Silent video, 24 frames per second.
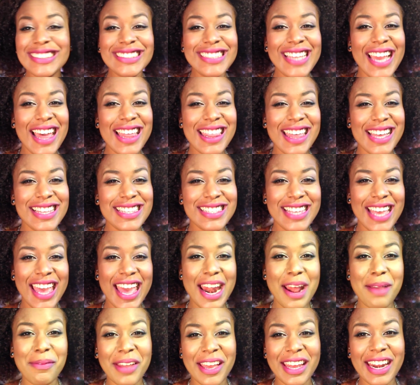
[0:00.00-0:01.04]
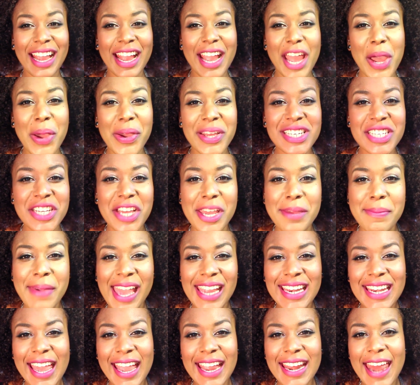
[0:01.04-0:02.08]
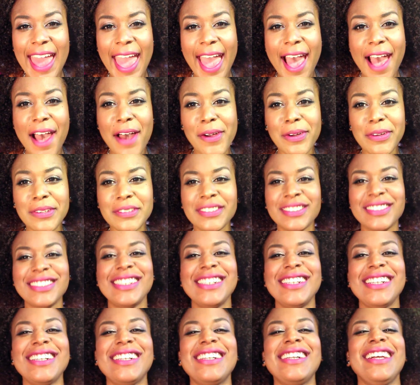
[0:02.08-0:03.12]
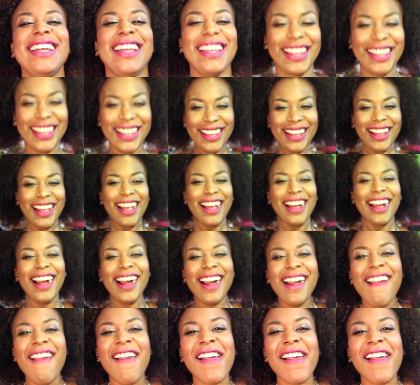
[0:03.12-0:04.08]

yeah, that's it. I'm gonna go enjoy my day now.